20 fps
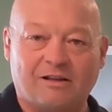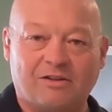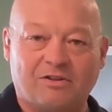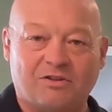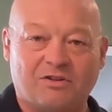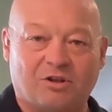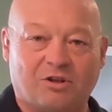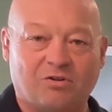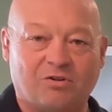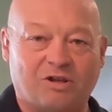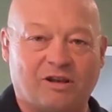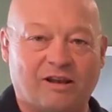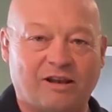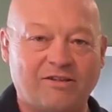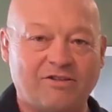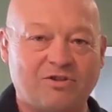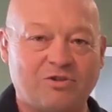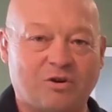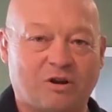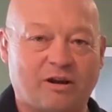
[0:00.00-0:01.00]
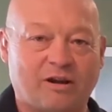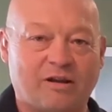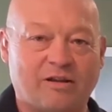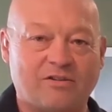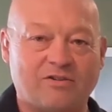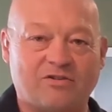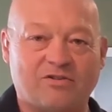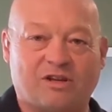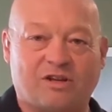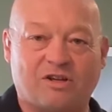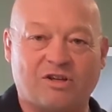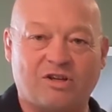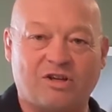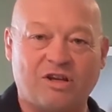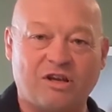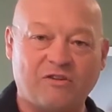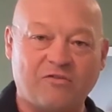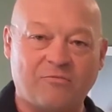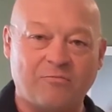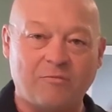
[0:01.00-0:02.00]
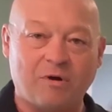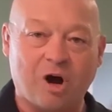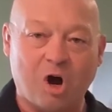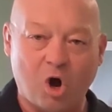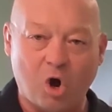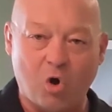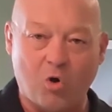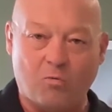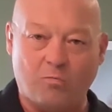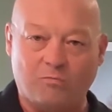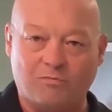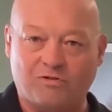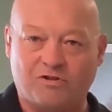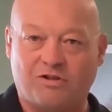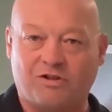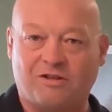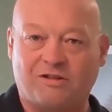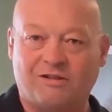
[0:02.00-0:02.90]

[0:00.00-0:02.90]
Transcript: So today's drink is the Chief Mahomes.